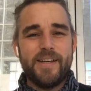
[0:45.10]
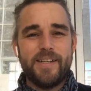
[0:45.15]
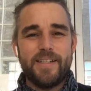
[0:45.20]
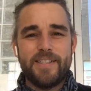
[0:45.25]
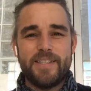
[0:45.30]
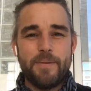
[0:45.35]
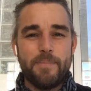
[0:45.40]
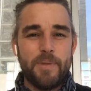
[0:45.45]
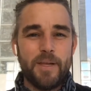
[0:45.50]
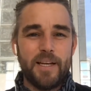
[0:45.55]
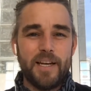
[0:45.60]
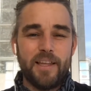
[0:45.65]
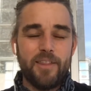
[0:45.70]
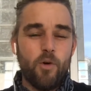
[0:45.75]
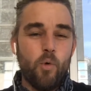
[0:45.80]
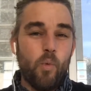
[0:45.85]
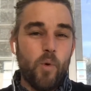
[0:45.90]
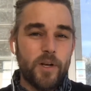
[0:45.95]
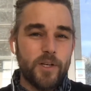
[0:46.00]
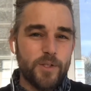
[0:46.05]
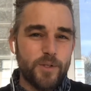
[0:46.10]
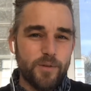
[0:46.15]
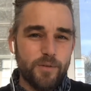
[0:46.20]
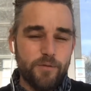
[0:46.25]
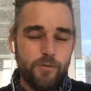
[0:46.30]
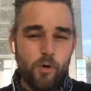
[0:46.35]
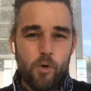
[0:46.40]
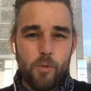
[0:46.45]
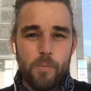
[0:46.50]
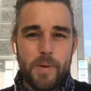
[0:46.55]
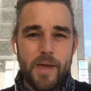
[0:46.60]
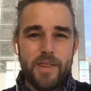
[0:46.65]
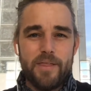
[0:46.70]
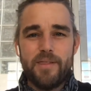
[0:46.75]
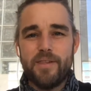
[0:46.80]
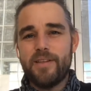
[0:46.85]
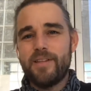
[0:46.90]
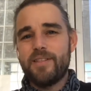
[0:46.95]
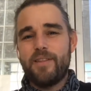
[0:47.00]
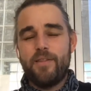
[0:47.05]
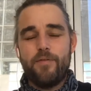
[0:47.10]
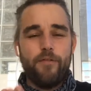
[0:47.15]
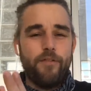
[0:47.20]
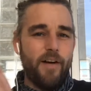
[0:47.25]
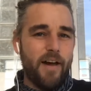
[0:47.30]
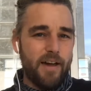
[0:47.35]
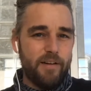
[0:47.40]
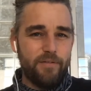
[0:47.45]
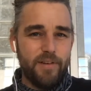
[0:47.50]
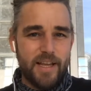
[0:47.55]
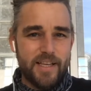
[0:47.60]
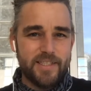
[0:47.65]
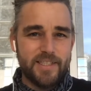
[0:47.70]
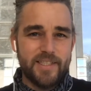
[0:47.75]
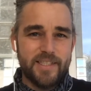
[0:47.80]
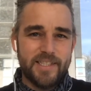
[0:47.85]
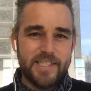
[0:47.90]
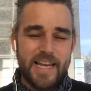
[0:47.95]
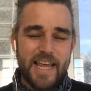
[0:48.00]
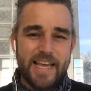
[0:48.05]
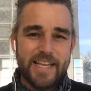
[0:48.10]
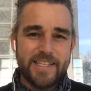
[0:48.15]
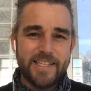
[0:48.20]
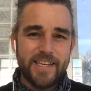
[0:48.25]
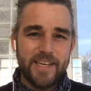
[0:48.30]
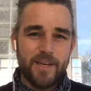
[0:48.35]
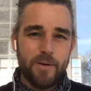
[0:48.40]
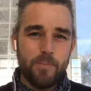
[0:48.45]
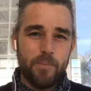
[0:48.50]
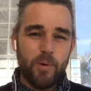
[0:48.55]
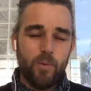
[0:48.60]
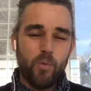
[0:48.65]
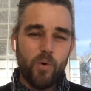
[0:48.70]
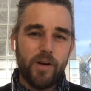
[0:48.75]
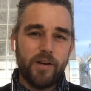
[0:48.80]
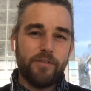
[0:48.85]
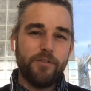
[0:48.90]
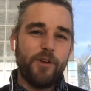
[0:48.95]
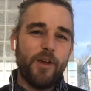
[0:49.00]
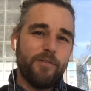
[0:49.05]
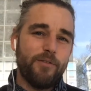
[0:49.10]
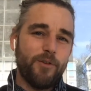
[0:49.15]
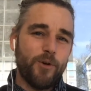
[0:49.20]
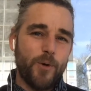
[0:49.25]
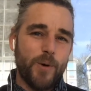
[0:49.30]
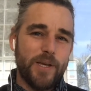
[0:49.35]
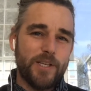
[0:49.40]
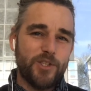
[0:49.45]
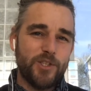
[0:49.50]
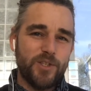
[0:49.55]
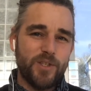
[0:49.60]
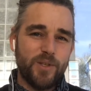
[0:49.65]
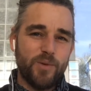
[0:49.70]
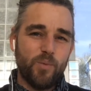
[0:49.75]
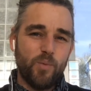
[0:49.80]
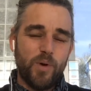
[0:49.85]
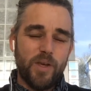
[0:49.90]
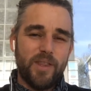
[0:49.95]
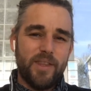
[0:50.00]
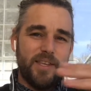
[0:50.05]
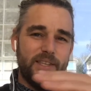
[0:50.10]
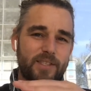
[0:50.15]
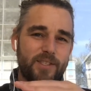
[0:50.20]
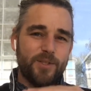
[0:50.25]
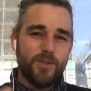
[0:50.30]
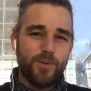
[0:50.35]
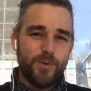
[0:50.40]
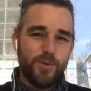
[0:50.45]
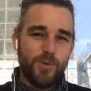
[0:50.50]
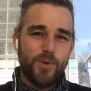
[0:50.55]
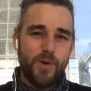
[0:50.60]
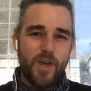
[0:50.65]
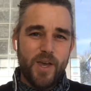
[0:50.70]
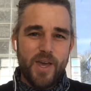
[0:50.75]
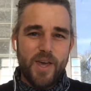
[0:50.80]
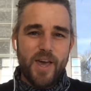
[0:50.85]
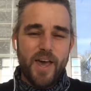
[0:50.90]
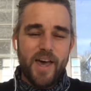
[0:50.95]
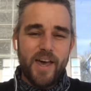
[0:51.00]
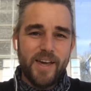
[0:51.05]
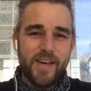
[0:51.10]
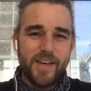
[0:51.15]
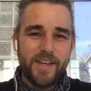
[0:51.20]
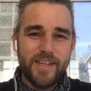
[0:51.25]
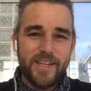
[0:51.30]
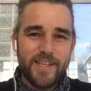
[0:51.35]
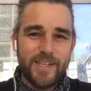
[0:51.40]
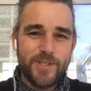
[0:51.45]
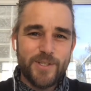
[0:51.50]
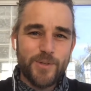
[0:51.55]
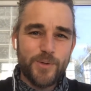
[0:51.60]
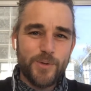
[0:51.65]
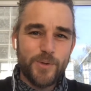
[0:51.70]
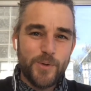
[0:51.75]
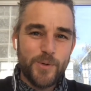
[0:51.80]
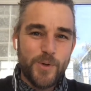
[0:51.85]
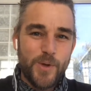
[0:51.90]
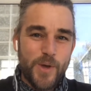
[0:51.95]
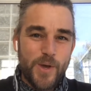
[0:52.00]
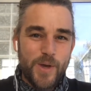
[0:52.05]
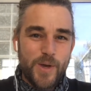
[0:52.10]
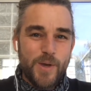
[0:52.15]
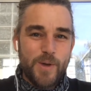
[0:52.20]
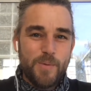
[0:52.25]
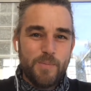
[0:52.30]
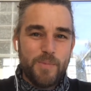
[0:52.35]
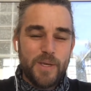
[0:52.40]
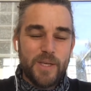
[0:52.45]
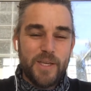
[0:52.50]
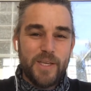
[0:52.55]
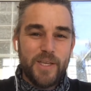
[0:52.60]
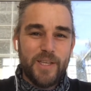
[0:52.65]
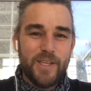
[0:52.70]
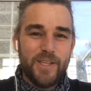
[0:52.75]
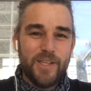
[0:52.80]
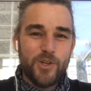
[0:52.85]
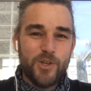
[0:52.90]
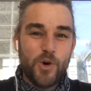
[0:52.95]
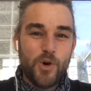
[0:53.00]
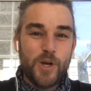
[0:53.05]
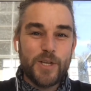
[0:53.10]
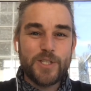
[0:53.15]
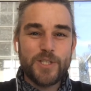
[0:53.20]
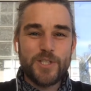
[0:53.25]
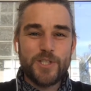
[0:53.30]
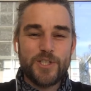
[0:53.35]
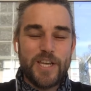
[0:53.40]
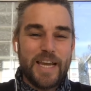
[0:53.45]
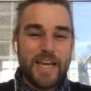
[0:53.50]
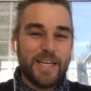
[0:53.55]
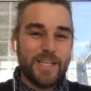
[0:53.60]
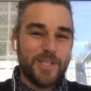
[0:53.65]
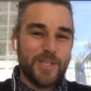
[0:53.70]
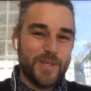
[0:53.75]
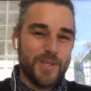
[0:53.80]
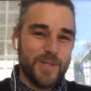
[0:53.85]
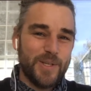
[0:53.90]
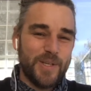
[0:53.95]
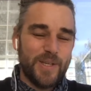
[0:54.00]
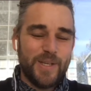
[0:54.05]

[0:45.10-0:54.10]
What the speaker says: something like the 1-2-4 method 5 lessons later. But what if you have a question where these two need to be cross-checked